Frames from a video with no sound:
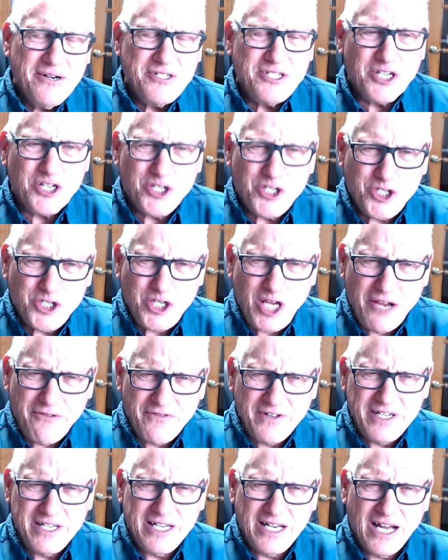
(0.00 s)
to
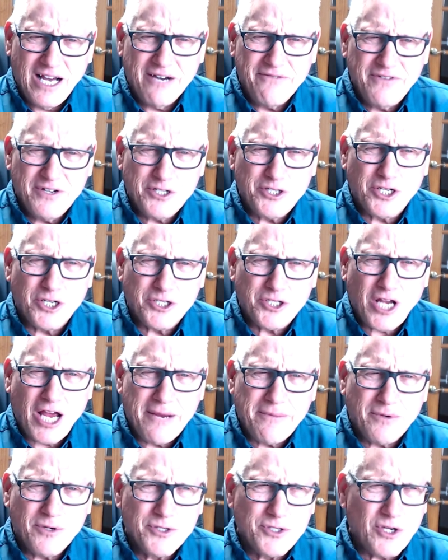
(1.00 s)
seven of his
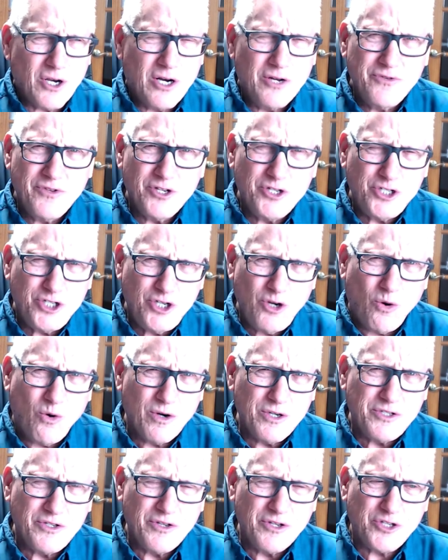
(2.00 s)
disciples on the
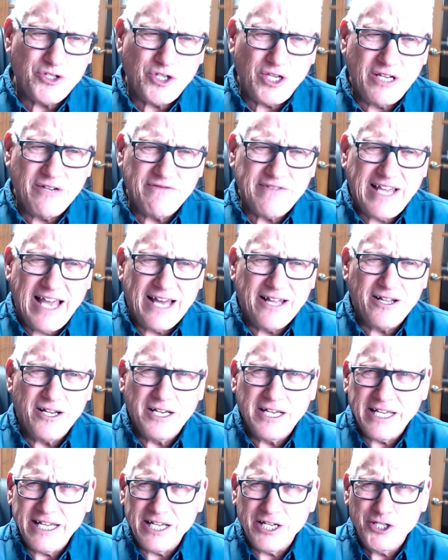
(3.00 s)
shores of the Sea of
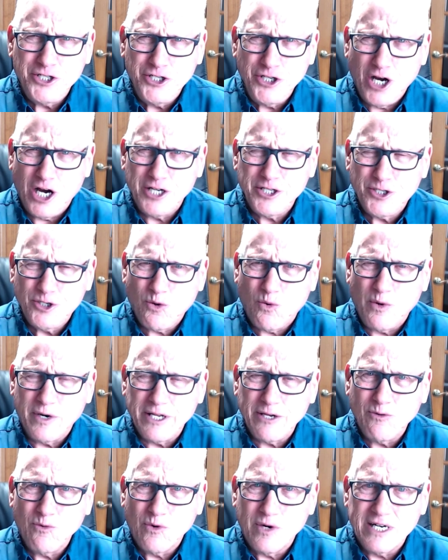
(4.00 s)
Galilee in John
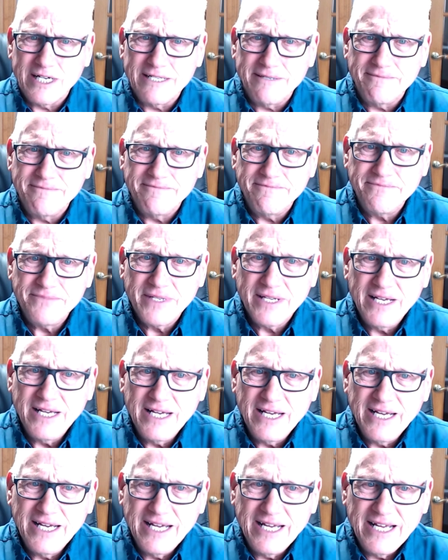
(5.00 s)
21.
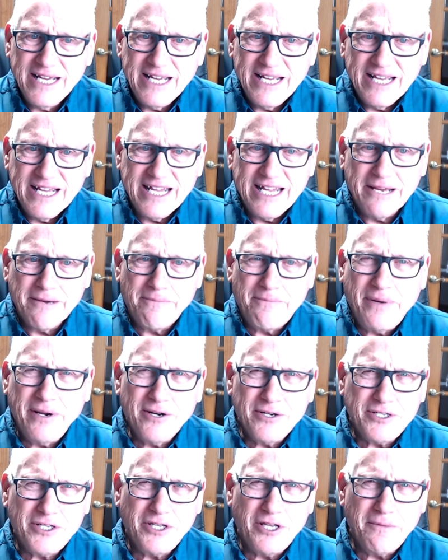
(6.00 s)
He appeared
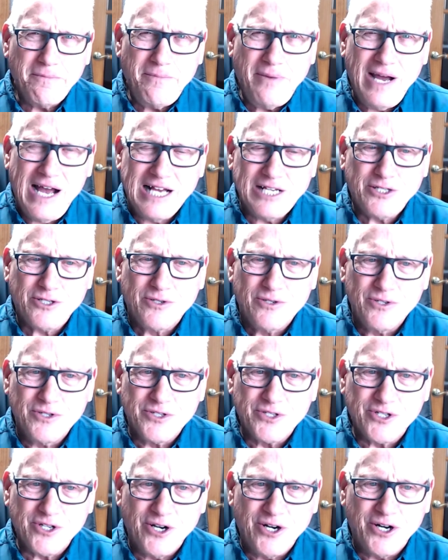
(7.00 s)
to the
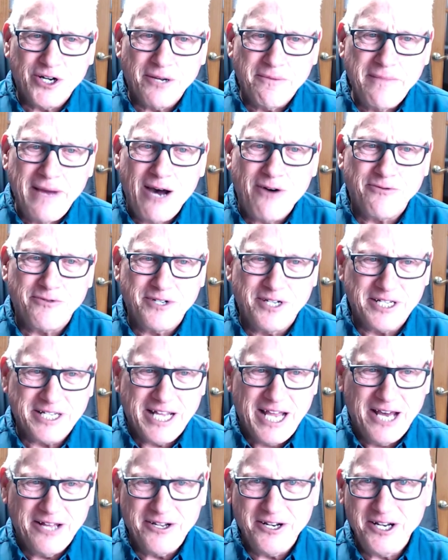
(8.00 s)
apostles on a mountain in
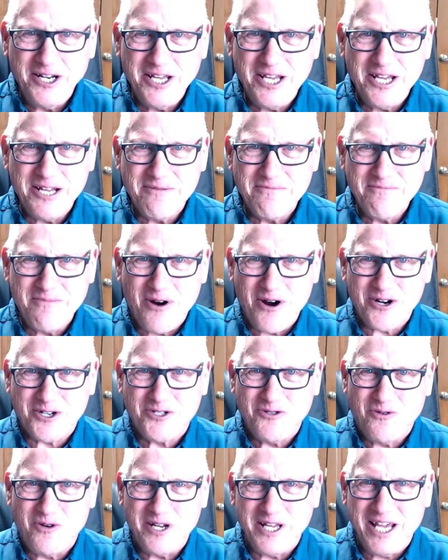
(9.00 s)
Galilee in Mark
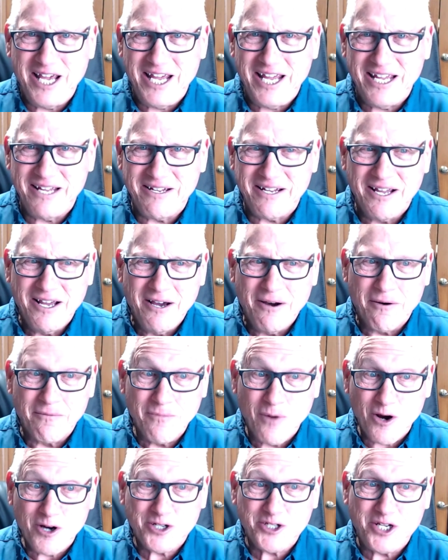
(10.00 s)
28 or
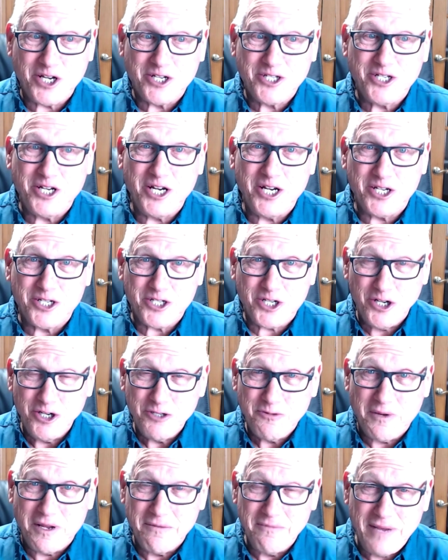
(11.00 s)
Mark 16, excuse
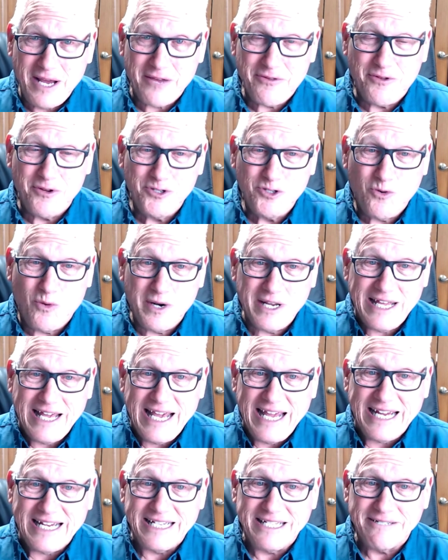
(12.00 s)
me, in Matthew
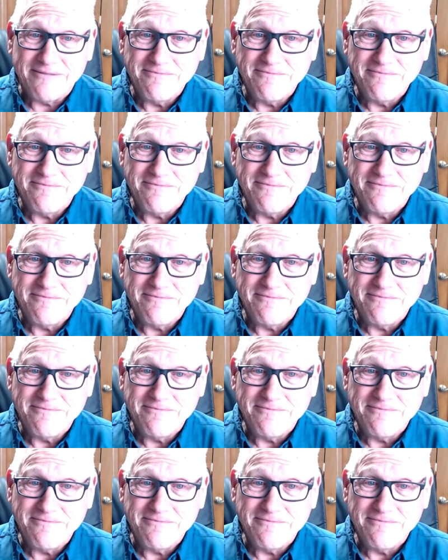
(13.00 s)
28.